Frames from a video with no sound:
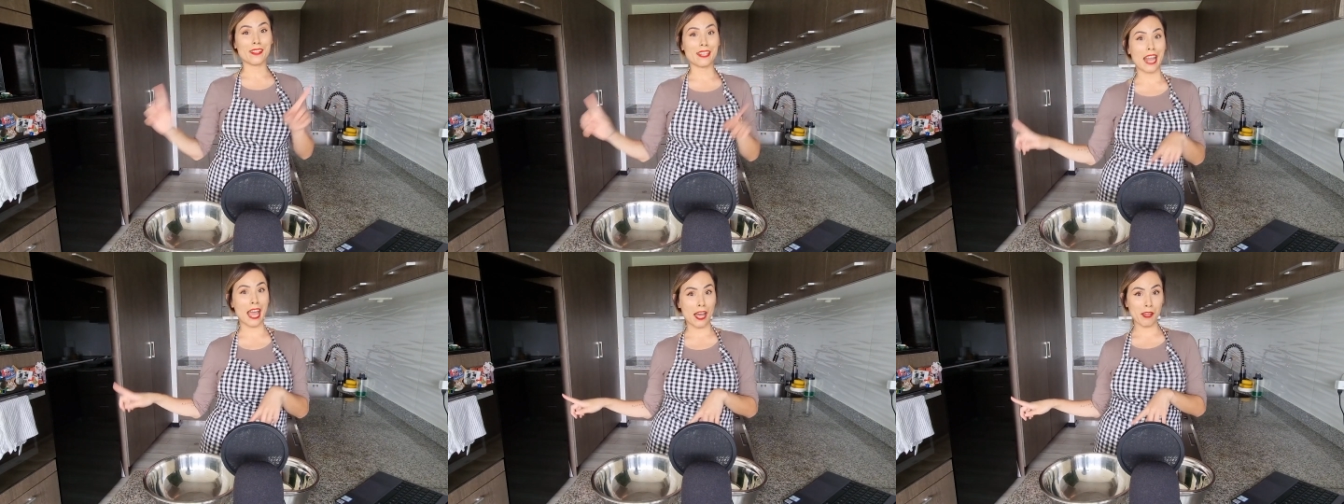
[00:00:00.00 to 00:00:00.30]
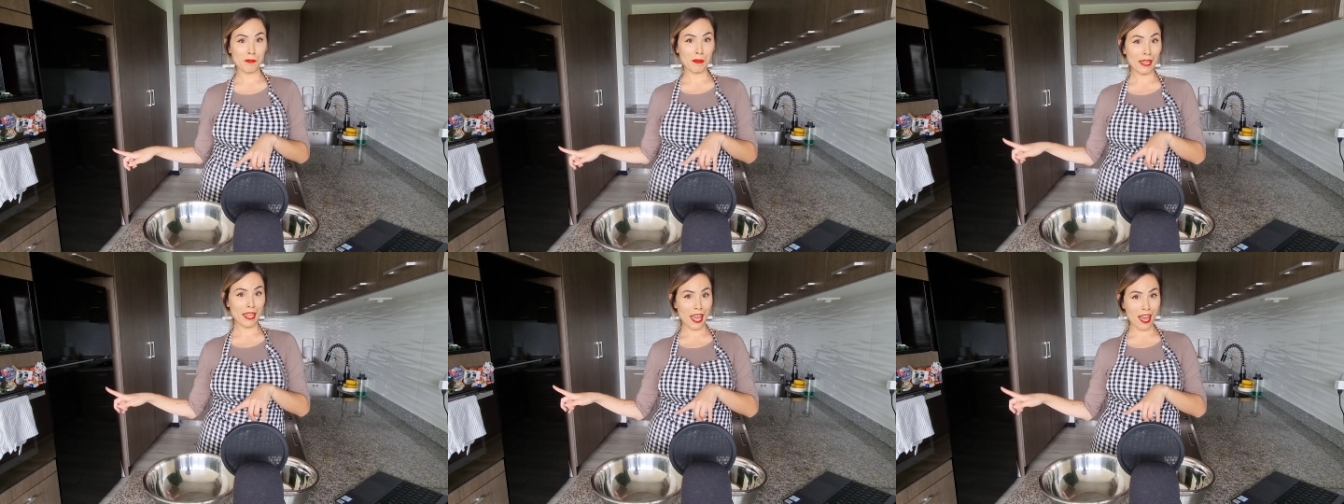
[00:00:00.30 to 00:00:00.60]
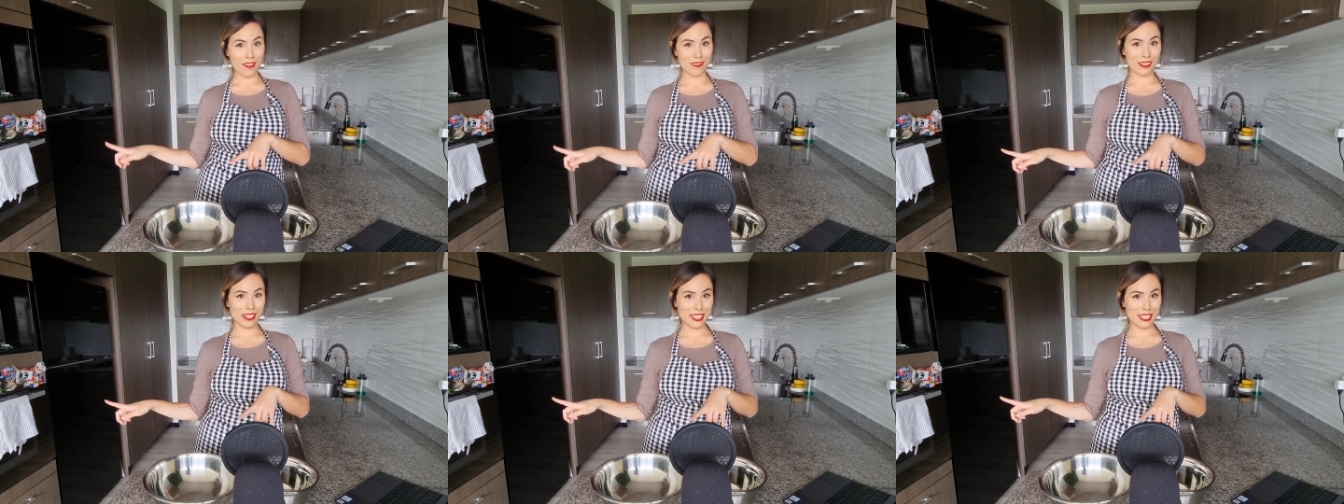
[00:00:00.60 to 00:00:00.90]
now
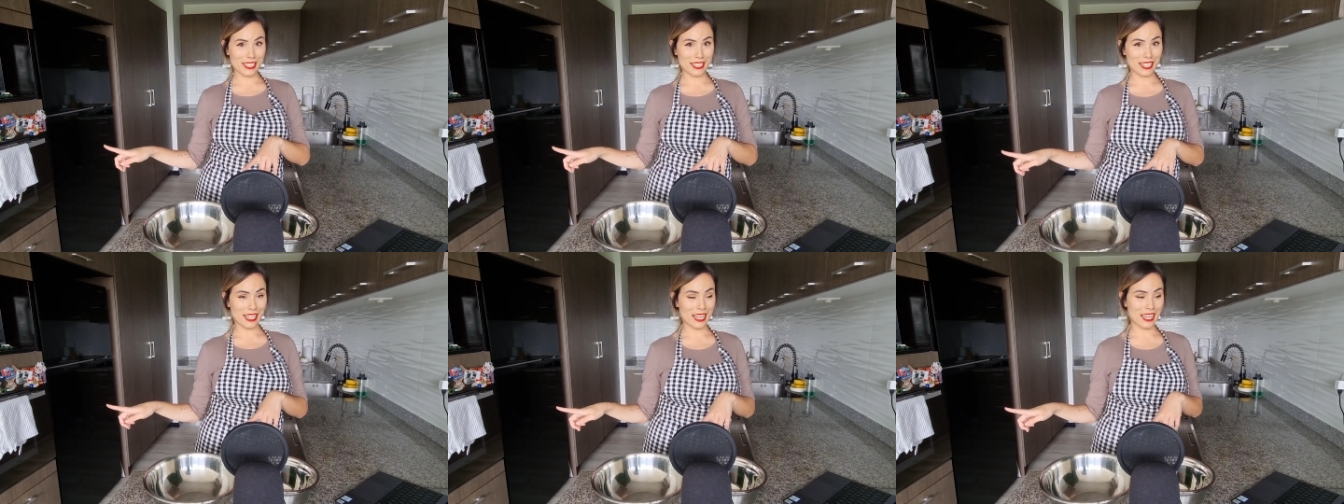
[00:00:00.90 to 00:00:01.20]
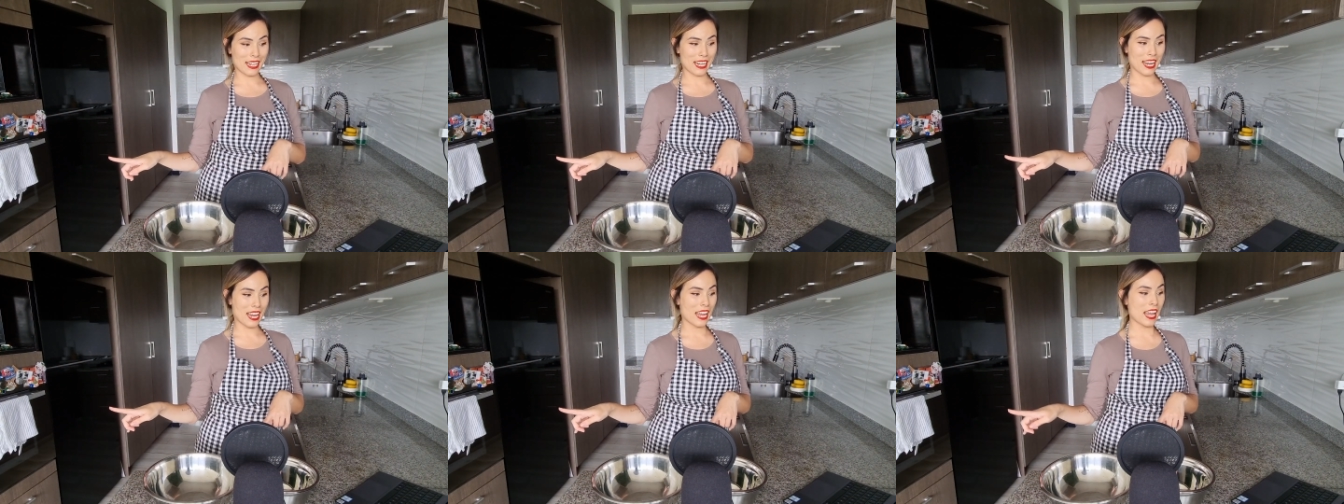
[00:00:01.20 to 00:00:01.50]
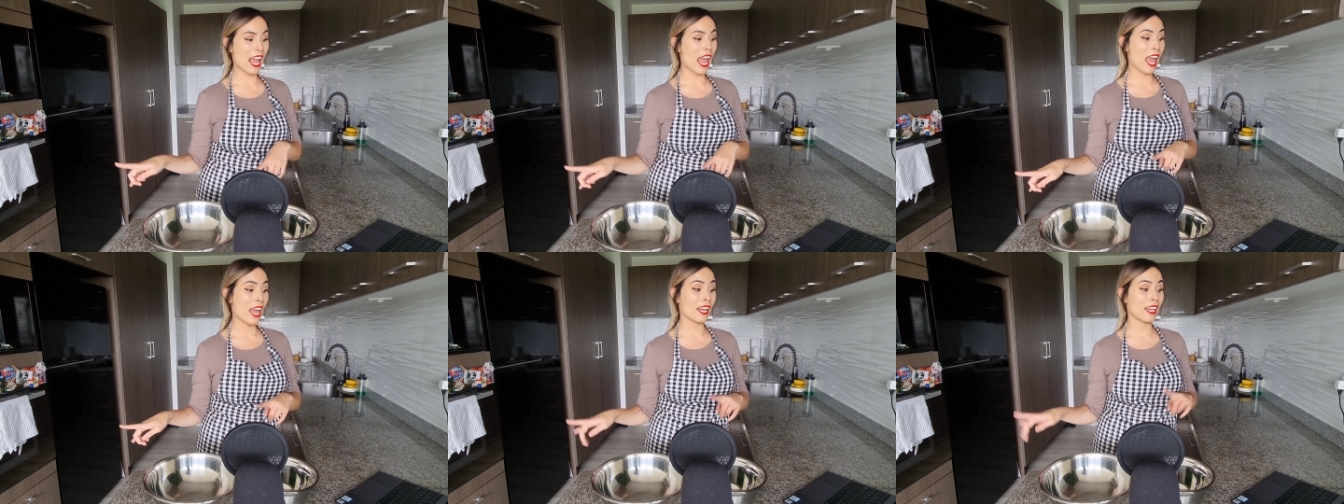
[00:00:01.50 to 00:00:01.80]
my oven is heating
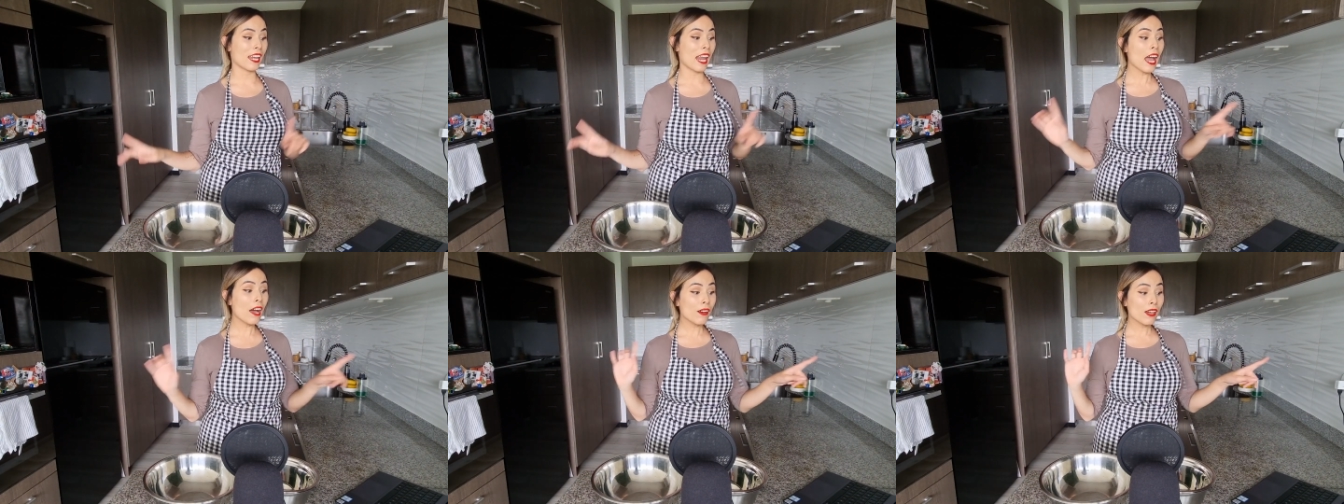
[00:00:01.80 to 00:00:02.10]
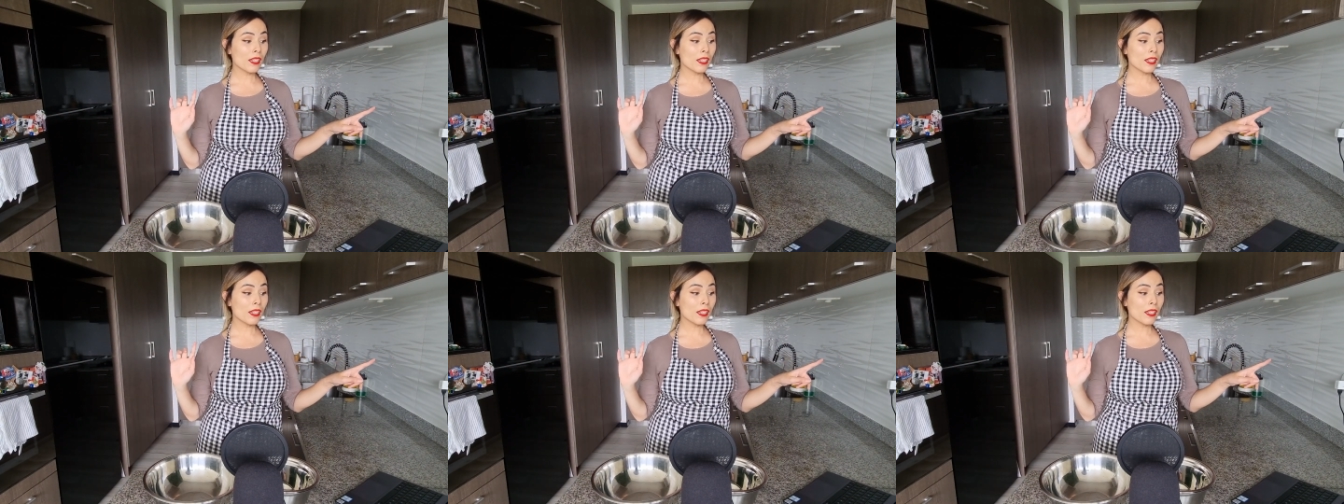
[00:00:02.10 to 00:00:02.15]
and now